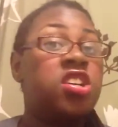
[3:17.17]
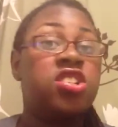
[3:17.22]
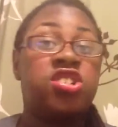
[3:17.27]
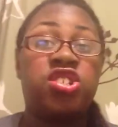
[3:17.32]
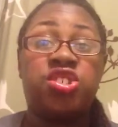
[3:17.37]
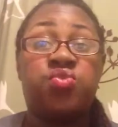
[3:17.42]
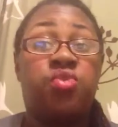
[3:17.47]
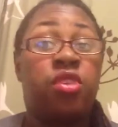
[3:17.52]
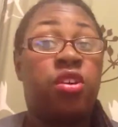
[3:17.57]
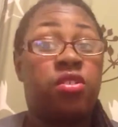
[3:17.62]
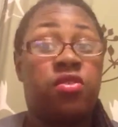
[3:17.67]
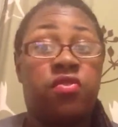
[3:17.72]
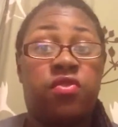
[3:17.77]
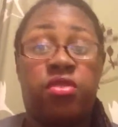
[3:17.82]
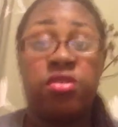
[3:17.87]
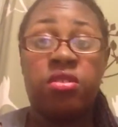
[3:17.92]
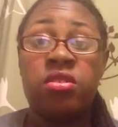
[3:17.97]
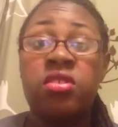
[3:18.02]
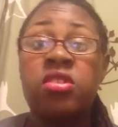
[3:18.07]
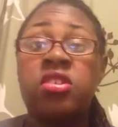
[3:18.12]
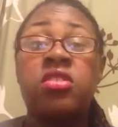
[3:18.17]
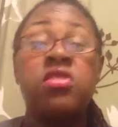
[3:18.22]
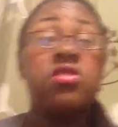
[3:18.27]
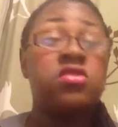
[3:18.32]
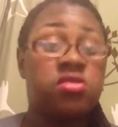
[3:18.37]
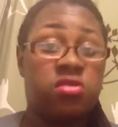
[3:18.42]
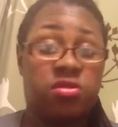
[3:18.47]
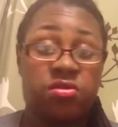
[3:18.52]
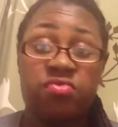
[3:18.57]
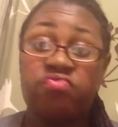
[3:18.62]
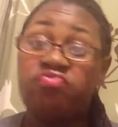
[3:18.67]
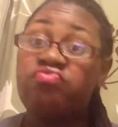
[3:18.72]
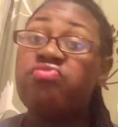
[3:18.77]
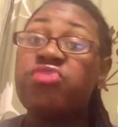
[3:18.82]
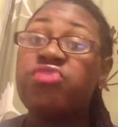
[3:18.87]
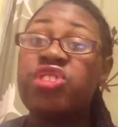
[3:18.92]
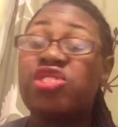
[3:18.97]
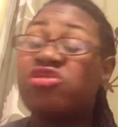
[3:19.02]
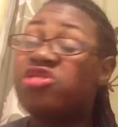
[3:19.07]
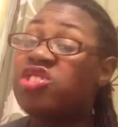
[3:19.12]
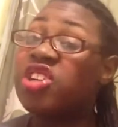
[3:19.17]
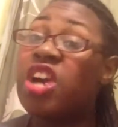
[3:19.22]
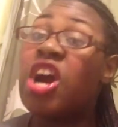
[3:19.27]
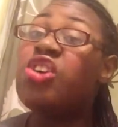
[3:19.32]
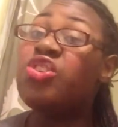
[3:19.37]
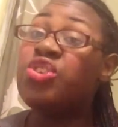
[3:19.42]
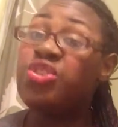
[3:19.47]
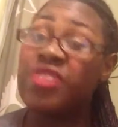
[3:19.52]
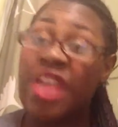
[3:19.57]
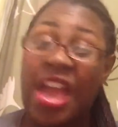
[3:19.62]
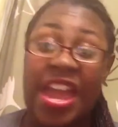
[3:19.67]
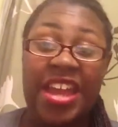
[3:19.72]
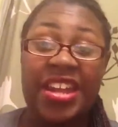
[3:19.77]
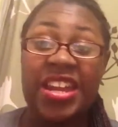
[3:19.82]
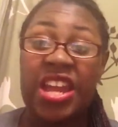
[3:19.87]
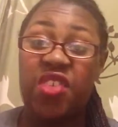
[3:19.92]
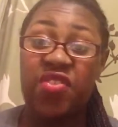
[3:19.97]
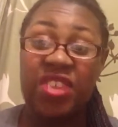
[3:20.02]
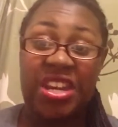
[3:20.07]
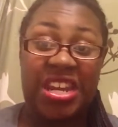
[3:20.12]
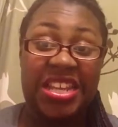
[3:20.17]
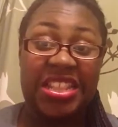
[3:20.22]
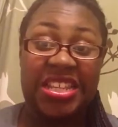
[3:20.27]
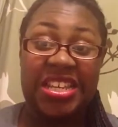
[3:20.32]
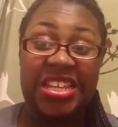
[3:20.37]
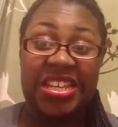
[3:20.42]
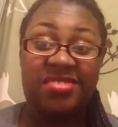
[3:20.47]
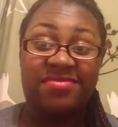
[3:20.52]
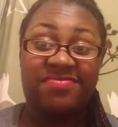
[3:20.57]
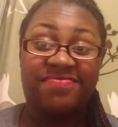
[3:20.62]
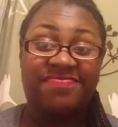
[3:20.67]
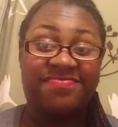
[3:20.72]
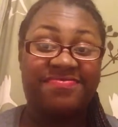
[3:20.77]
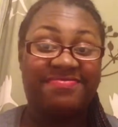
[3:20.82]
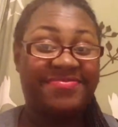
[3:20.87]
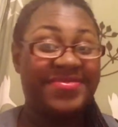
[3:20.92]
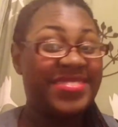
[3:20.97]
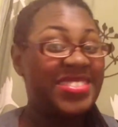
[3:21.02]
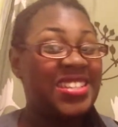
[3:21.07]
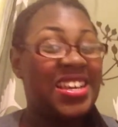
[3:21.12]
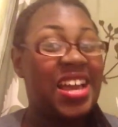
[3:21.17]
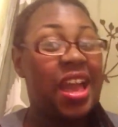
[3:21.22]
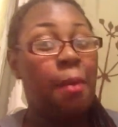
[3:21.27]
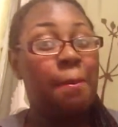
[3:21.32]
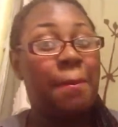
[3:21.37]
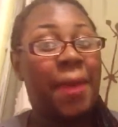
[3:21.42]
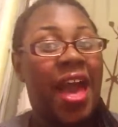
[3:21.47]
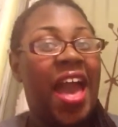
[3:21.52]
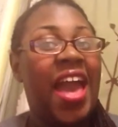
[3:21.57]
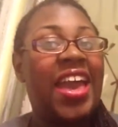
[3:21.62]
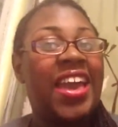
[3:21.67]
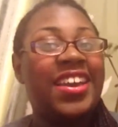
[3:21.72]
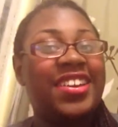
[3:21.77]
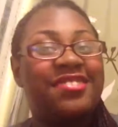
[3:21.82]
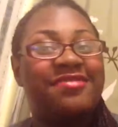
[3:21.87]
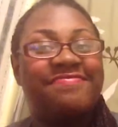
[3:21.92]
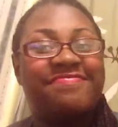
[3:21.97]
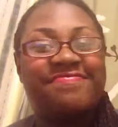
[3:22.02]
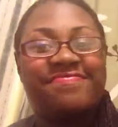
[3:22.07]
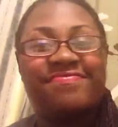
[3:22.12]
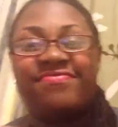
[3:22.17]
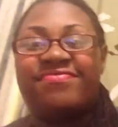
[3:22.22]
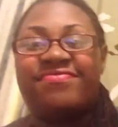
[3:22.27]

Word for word: She's wonderful. So you should go do that definitely. Bye.